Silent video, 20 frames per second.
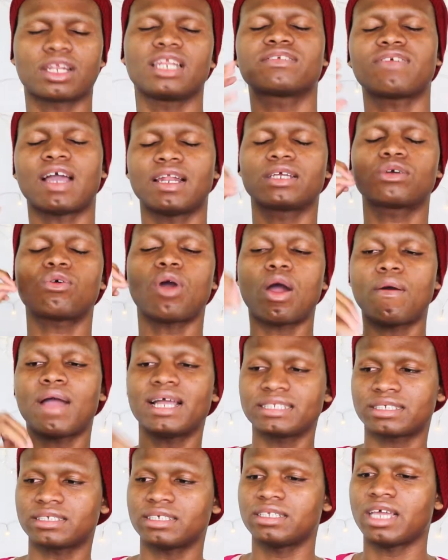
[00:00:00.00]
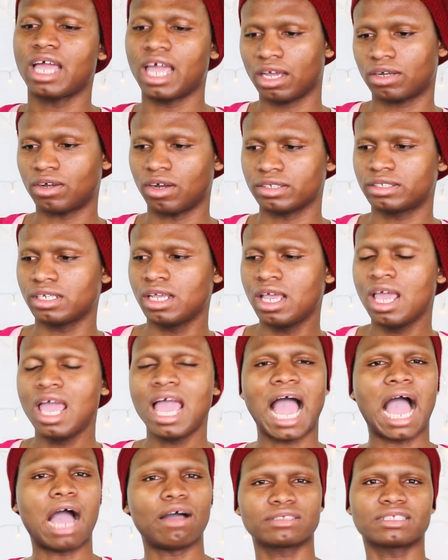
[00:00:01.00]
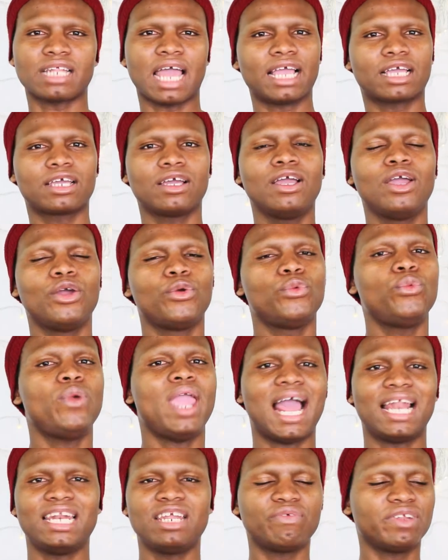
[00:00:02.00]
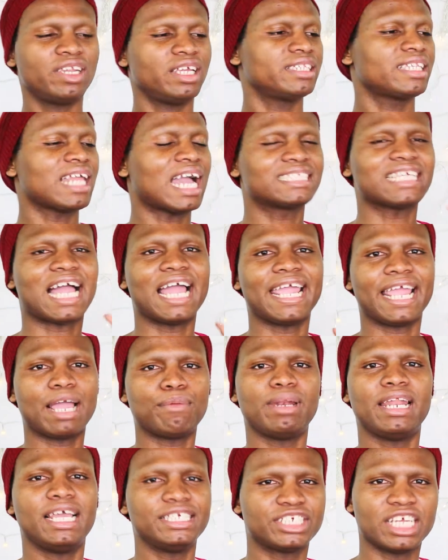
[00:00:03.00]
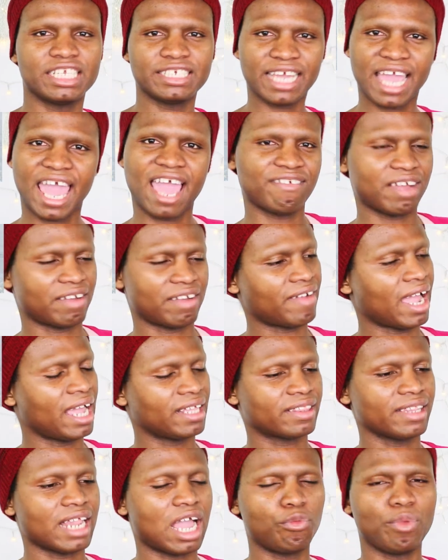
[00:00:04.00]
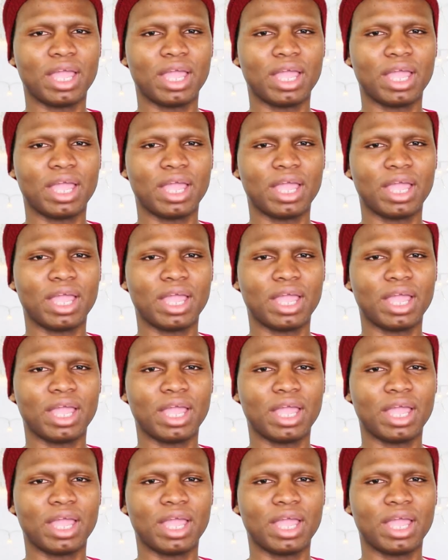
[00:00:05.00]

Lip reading: literally, quarantine haircut. I was like, we are living in that I am legend era right now.